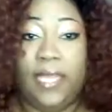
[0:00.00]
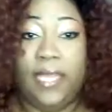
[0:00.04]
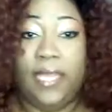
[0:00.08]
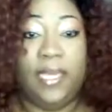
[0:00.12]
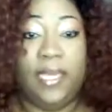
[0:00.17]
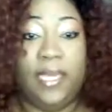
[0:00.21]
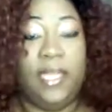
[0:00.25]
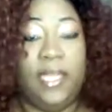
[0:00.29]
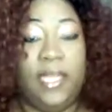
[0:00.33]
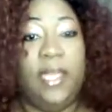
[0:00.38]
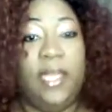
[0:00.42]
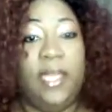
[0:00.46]

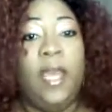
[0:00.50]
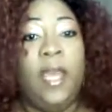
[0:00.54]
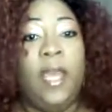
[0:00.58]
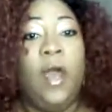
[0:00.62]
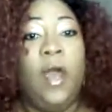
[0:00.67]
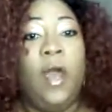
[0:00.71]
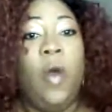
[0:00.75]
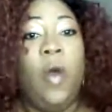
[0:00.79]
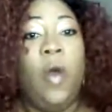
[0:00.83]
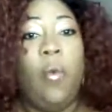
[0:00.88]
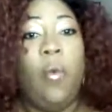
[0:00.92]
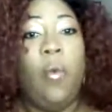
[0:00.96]
ending.
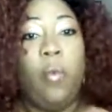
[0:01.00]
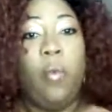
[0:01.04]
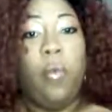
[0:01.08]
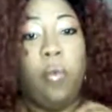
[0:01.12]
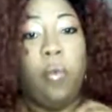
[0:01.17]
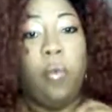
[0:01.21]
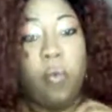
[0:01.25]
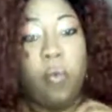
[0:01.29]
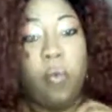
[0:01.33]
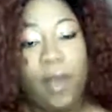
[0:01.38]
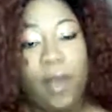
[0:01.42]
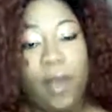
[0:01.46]

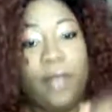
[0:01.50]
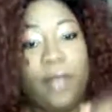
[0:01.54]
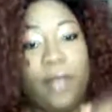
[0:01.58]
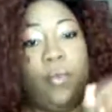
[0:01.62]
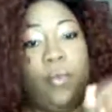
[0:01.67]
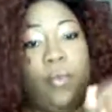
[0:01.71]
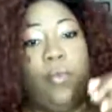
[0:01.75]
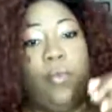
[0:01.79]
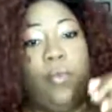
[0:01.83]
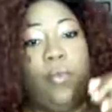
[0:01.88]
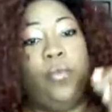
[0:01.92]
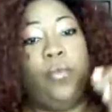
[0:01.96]
What
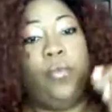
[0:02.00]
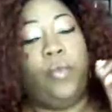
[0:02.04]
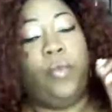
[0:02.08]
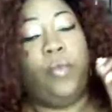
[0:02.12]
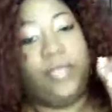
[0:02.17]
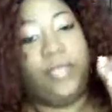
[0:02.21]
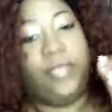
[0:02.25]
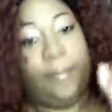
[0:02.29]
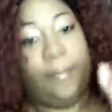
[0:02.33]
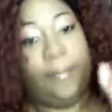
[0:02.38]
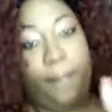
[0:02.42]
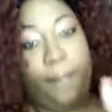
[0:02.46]
it
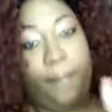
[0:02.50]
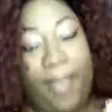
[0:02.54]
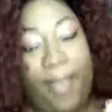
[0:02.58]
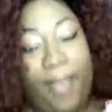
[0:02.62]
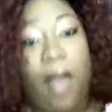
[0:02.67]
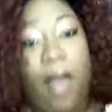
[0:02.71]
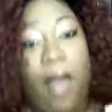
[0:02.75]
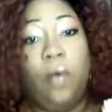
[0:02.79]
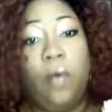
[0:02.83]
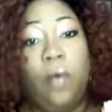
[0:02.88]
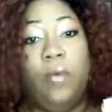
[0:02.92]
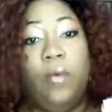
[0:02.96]
was
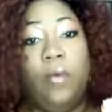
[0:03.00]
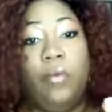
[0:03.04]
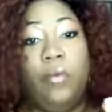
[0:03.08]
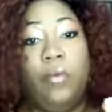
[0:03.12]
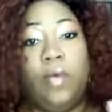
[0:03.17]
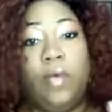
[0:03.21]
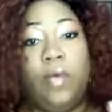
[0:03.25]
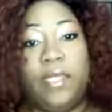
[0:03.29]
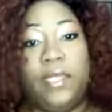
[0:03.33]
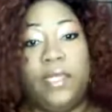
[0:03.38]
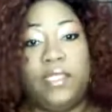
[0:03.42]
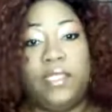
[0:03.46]
about
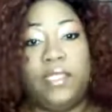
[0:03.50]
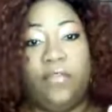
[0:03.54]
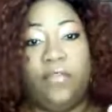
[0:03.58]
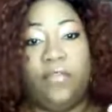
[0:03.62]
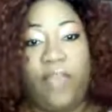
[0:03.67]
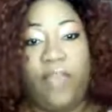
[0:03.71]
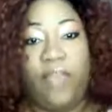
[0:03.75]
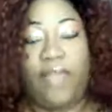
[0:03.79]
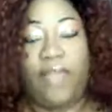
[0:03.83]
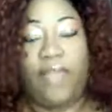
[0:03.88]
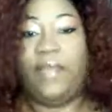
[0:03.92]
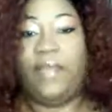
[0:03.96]
was the
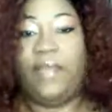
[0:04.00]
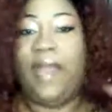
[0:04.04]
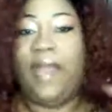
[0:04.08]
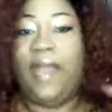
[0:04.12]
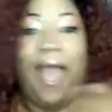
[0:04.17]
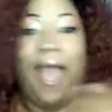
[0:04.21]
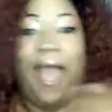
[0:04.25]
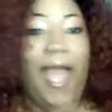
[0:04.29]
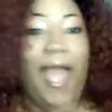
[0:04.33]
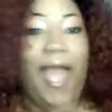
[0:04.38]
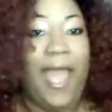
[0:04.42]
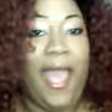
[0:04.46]
fact that
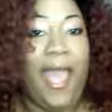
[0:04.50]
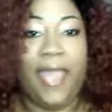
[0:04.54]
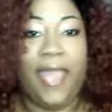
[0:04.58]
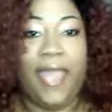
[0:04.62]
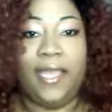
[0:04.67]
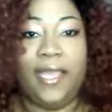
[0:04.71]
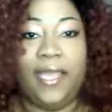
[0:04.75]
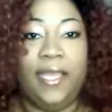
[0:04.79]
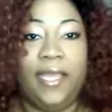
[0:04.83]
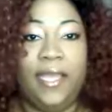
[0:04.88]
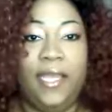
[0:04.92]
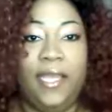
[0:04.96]

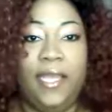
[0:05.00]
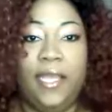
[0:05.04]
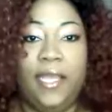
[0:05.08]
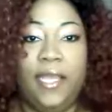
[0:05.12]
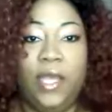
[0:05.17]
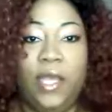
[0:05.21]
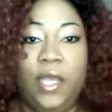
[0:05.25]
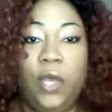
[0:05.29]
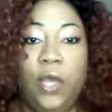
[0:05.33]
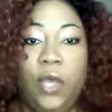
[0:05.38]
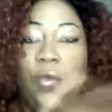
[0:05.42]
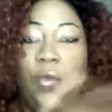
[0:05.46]
I
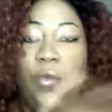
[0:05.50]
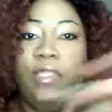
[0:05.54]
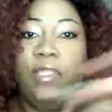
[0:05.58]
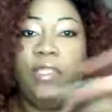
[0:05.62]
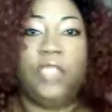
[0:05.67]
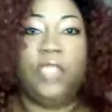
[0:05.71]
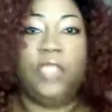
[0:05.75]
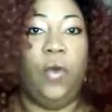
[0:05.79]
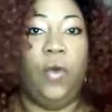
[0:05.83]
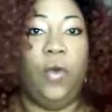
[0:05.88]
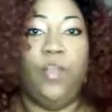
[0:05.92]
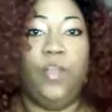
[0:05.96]
was
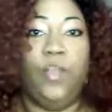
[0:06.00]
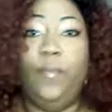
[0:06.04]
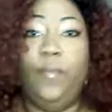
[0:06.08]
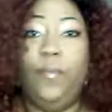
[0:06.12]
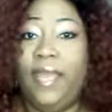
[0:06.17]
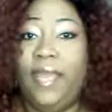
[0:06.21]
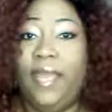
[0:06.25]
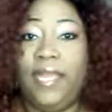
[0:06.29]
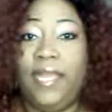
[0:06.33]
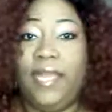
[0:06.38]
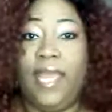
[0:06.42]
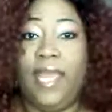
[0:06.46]
so
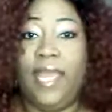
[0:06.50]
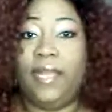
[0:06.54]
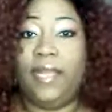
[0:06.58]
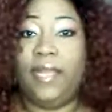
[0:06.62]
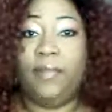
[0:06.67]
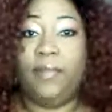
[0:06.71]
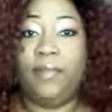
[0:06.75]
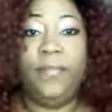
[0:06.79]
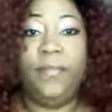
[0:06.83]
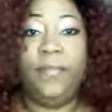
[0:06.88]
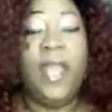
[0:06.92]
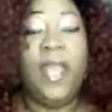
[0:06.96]

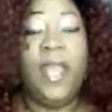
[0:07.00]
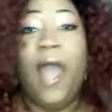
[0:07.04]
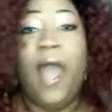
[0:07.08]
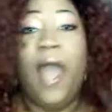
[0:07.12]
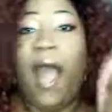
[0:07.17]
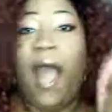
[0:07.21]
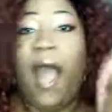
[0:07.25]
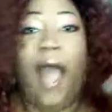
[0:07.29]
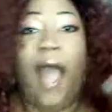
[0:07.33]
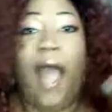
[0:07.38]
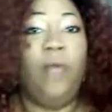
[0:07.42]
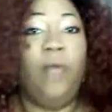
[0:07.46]
humiliated.
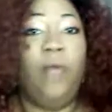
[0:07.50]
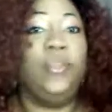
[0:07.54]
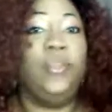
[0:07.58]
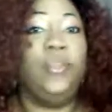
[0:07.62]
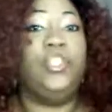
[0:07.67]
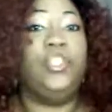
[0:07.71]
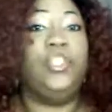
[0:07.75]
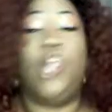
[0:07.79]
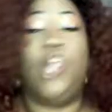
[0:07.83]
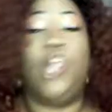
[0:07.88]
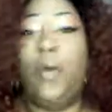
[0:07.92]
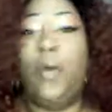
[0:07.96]
I
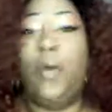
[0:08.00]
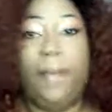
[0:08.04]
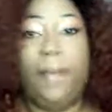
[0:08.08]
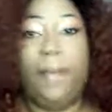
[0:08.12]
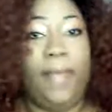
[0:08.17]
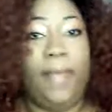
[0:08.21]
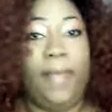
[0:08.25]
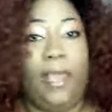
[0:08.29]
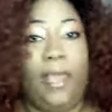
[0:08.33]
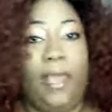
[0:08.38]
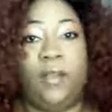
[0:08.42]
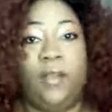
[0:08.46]
was so
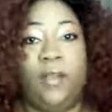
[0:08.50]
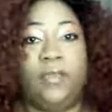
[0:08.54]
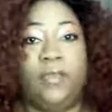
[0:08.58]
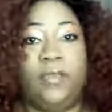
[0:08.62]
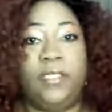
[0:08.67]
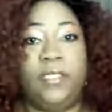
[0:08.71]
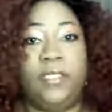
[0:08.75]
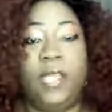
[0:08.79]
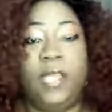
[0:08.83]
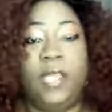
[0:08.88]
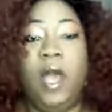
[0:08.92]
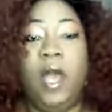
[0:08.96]

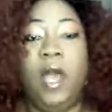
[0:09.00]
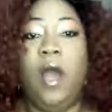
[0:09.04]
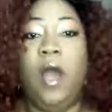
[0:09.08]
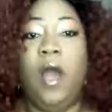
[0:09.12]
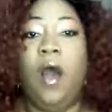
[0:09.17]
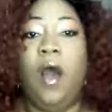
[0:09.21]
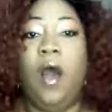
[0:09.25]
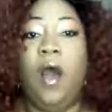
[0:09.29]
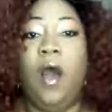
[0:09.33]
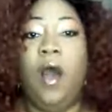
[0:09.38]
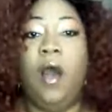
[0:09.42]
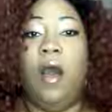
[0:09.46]
embarrassed
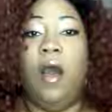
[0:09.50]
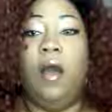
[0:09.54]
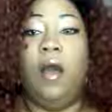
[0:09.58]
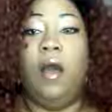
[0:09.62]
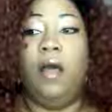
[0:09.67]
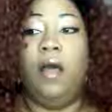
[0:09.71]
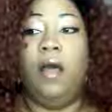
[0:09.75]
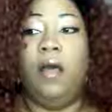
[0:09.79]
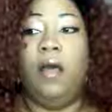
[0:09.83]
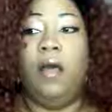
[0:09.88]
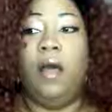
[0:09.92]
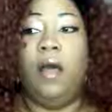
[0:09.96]

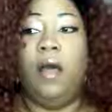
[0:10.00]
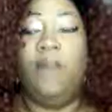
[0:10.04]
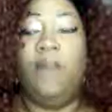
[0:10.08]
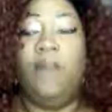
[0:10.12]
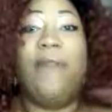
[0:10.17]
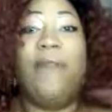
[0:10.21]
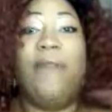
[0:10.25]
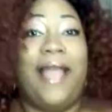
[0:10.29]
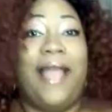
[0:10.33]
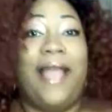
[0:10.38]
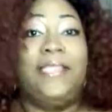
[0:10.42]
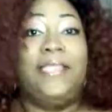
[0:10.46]
uh,
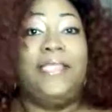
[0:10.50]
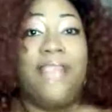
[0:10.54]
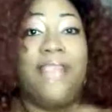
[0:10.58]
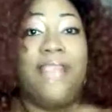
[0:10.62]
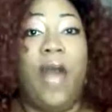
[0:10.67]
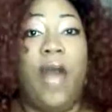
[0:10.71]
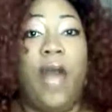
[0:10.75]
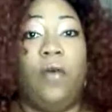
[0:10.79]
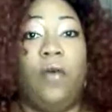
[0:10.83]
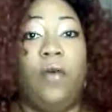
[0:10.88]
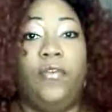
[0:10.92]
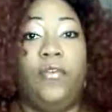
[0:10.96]
of
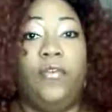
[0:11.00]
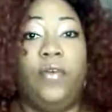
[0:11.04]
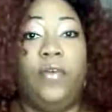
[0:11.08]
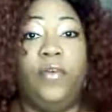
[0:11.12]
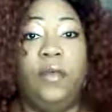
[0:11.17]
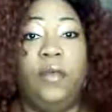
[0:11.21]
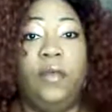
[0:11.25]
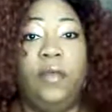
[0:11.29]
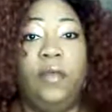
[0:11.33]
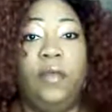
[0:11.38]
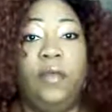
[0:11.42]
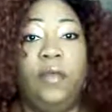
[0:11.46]
myself
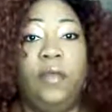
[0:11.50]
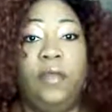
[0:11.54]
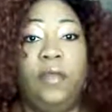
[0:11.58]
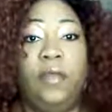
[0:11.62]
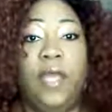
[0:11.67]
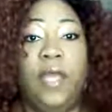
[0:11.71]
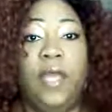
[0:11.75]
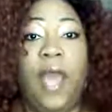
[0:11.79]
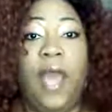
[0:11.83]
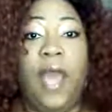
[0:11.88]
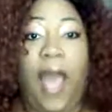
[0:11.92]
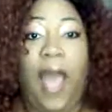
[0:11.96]

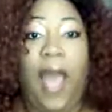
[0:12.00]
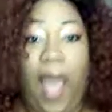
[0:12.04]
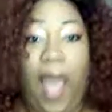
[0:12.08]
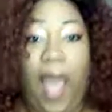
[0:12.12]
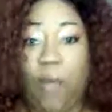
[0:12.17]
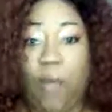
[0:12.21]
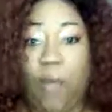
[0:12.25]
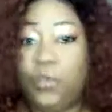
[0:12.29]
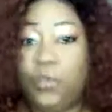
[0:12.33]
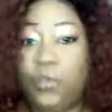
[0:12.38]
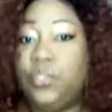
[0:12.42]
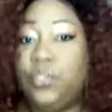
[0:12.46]

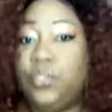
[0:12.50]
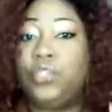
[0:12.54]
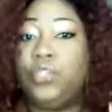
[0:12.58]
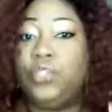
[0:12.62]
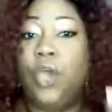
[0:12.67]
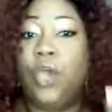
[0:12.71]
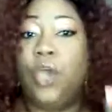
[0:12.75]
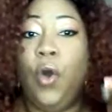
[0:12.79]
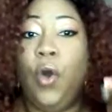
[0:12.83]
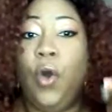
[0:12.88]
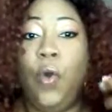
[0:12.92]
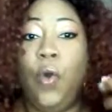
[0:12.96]
I was
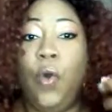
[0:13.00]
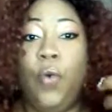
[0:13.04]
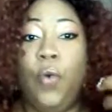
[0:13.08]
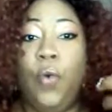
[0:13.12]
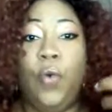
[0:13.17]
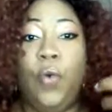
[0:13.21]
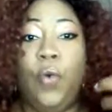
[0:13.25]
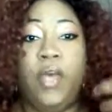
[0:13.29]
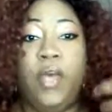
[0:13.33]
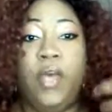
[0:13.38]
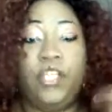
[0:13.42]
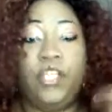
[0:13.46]

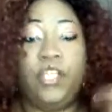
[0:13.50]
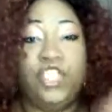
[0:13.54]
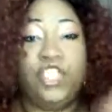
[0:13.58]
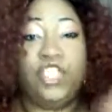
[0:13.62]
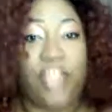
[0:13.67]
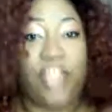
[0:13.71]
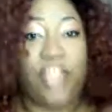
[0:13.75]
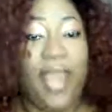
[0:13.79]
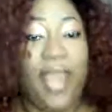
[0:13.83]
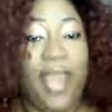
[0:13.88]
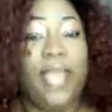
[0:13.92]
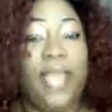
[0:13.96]
so
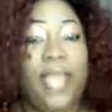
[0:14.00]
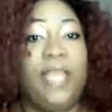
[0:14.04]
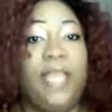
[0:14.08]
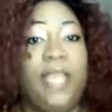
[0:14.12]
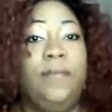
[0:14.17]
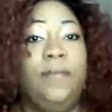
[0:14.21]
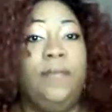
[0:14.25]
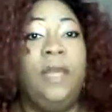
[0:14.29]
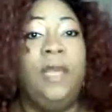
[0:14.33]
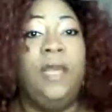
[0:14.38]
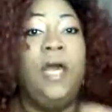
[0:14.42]
ashamed